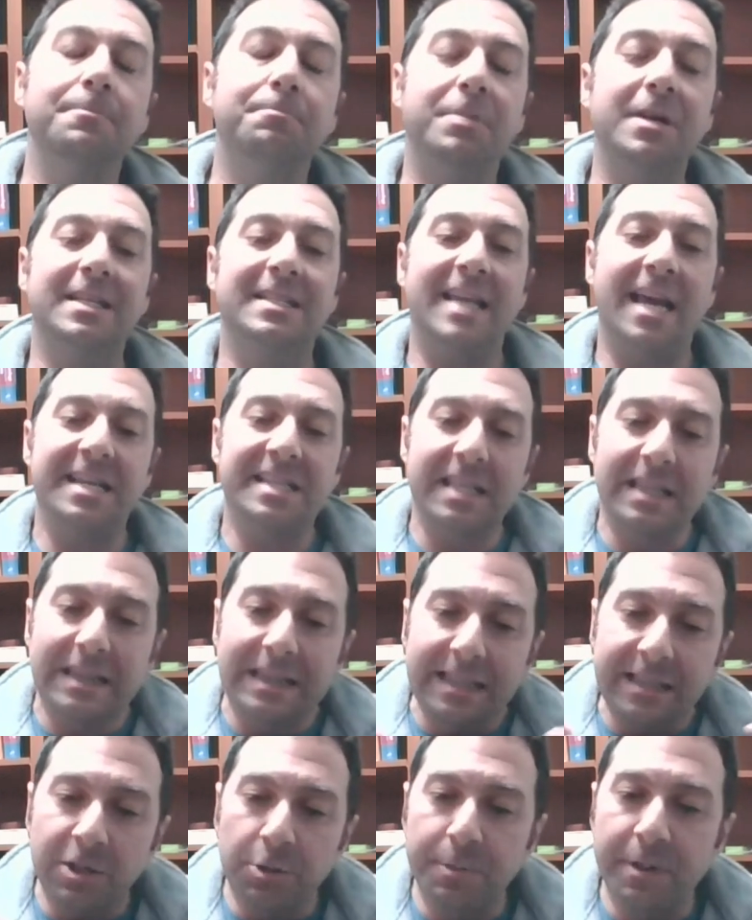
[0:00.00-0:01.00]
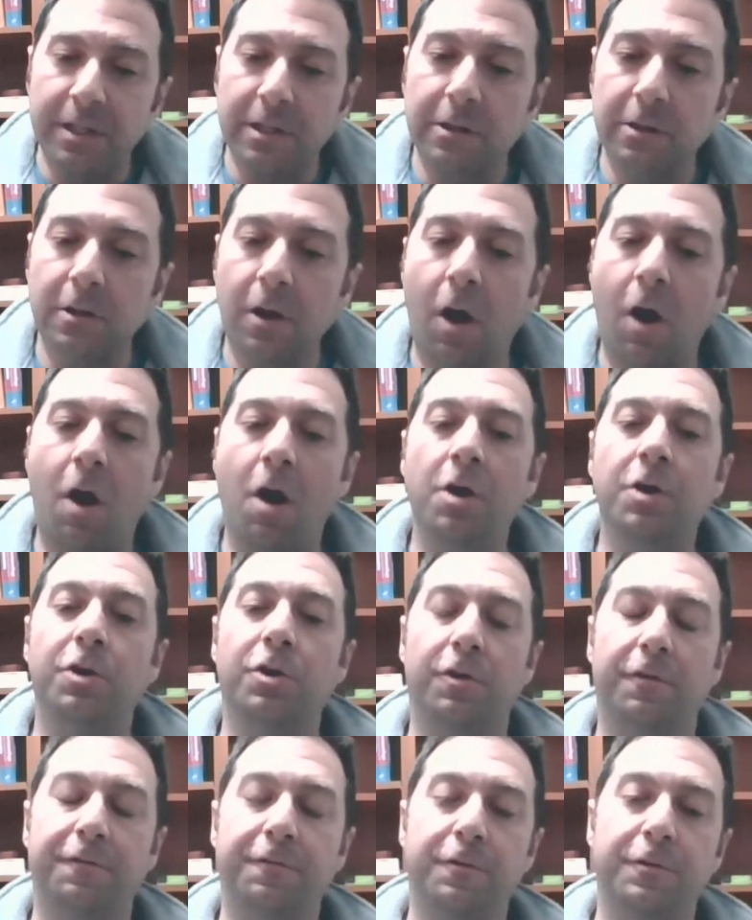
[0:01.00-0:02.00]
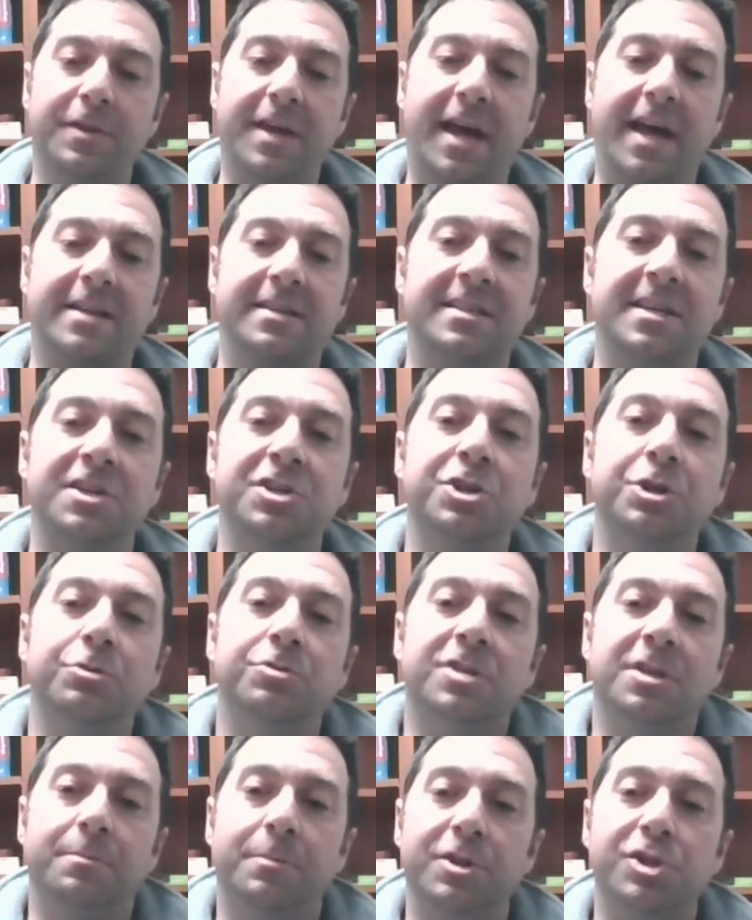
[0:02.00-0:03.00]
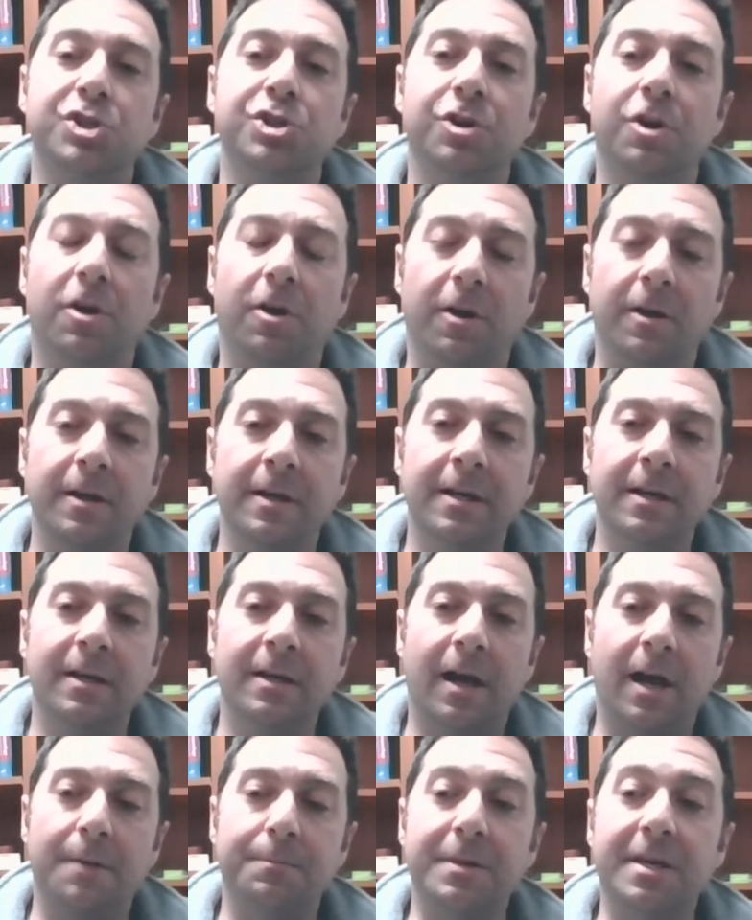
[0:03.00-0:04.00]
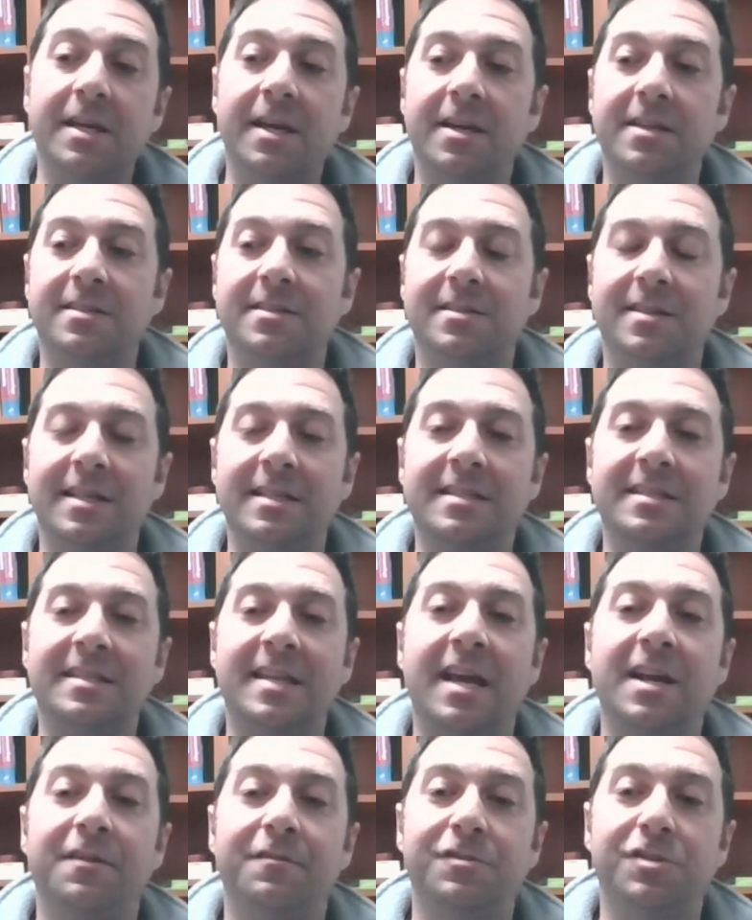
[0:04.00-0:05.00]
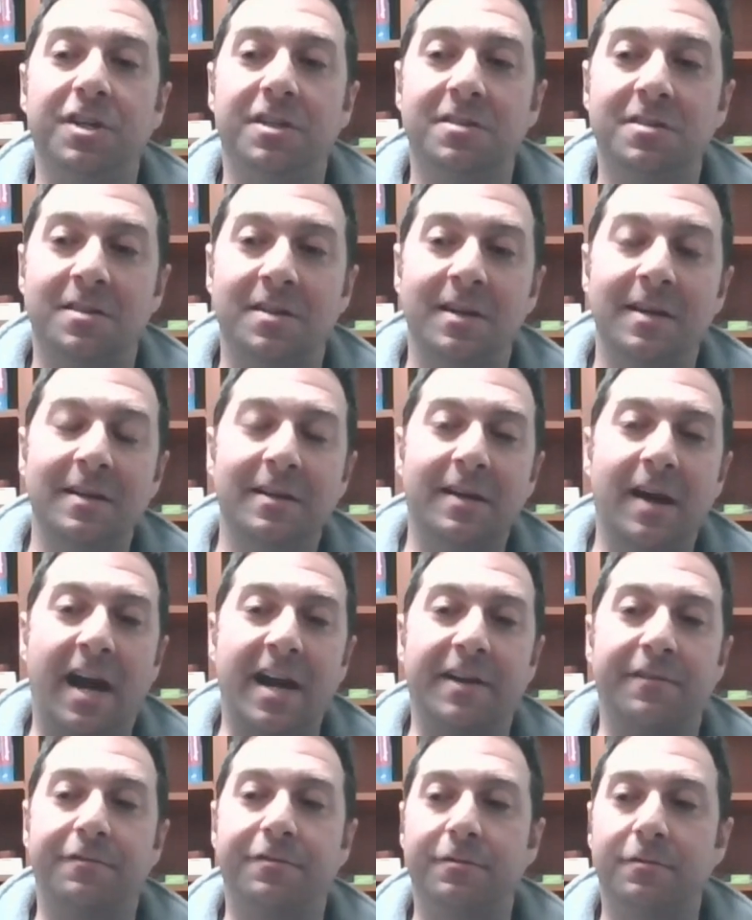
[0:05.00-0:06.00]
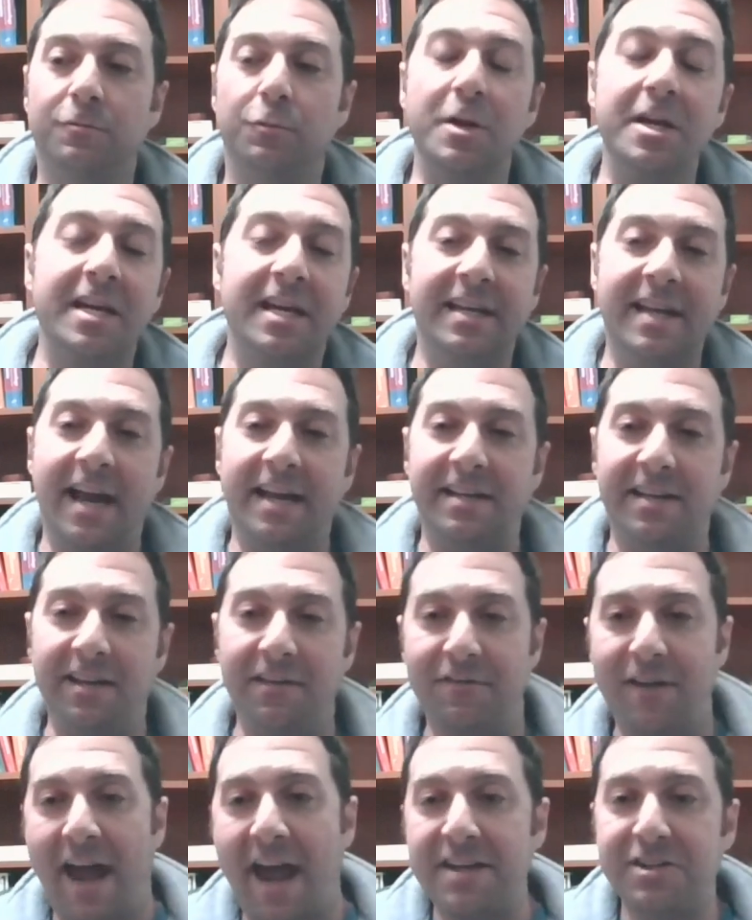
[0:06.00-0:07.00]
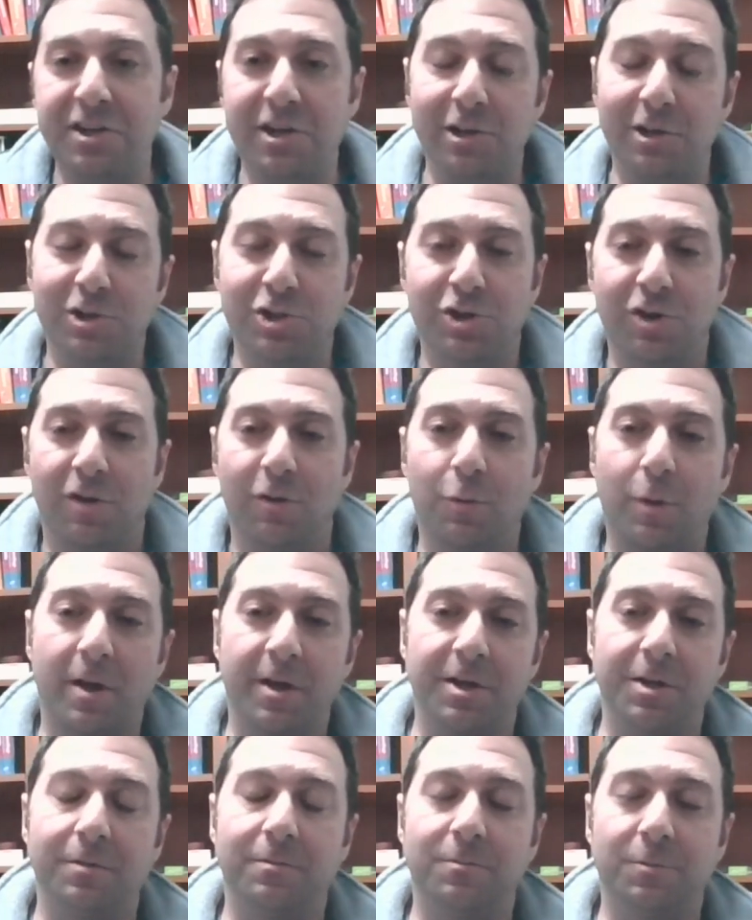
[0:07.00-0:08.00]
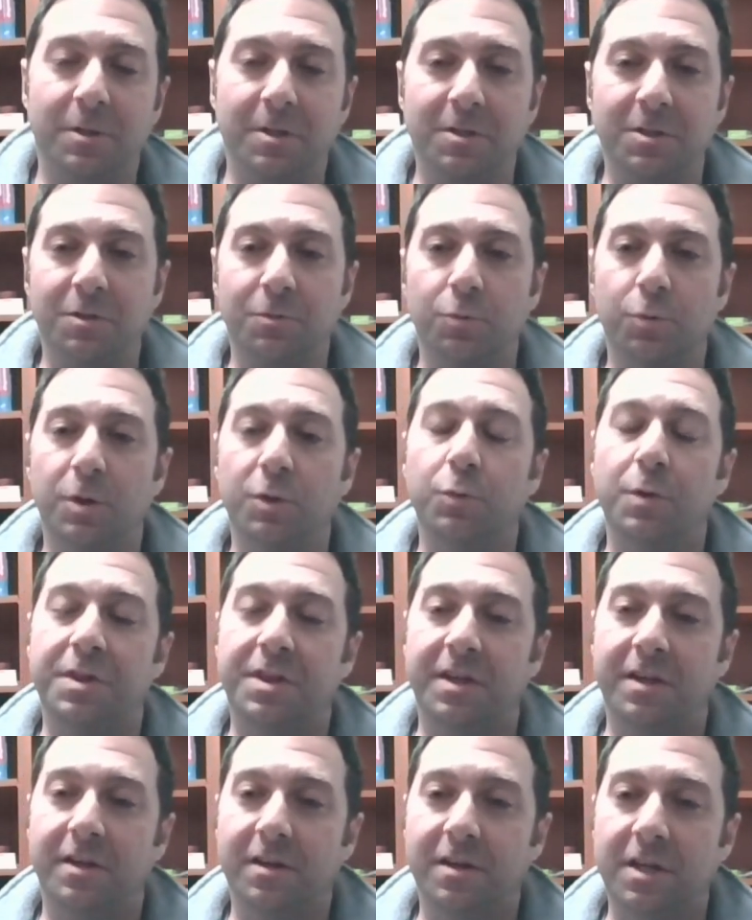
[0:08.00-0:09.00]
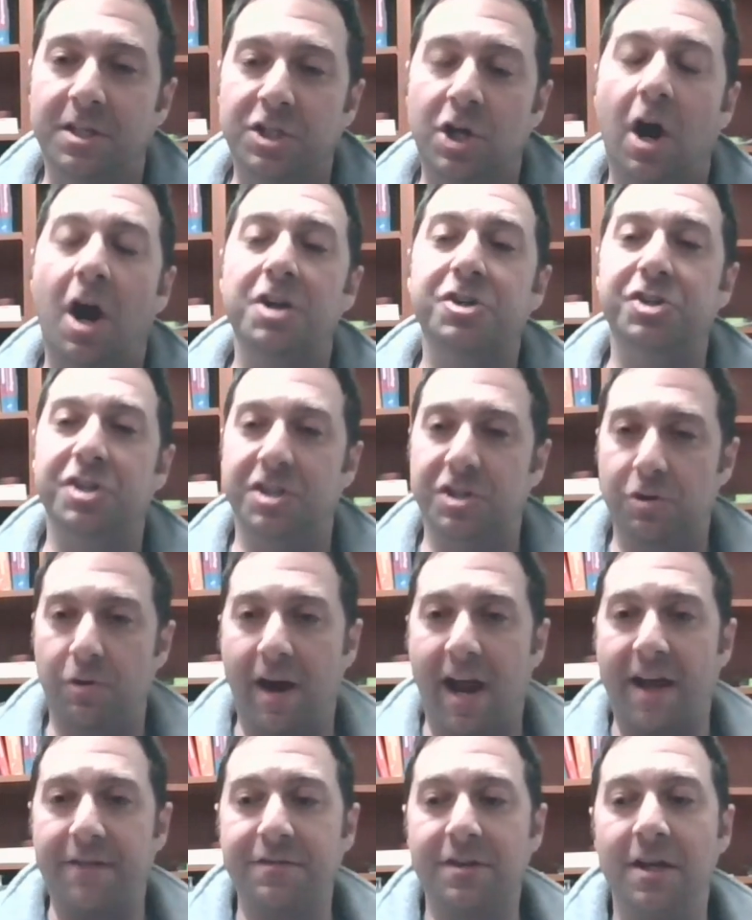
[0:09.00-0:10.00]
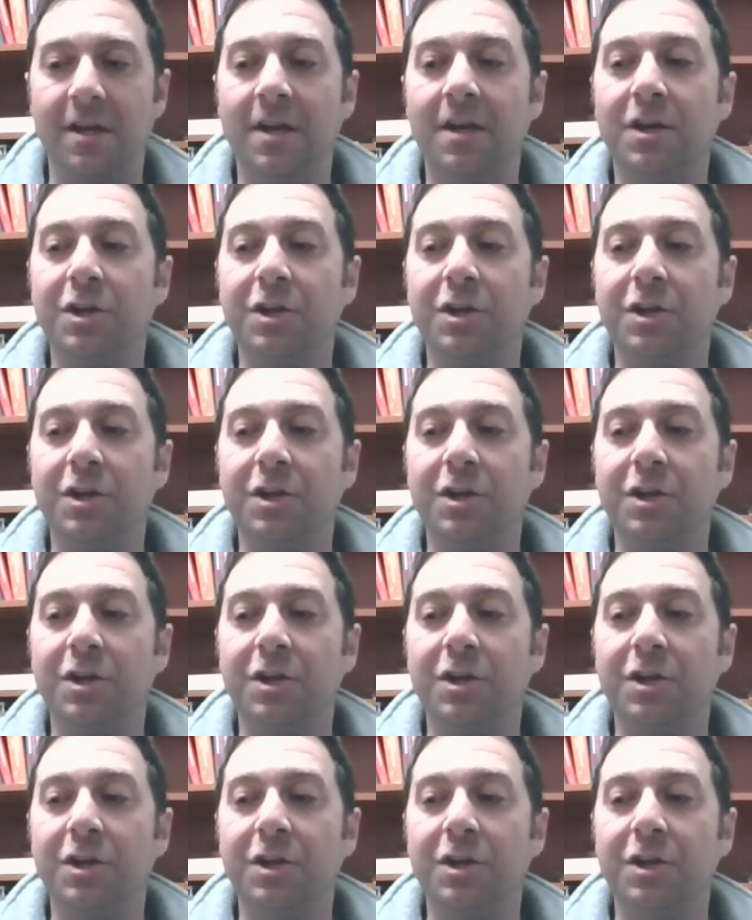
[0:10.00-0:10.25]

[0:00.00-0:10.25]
but it takes a little bit longer for that tissue to mature because instead of just kind of reconnecting vasculature where you would with an autogenous graft,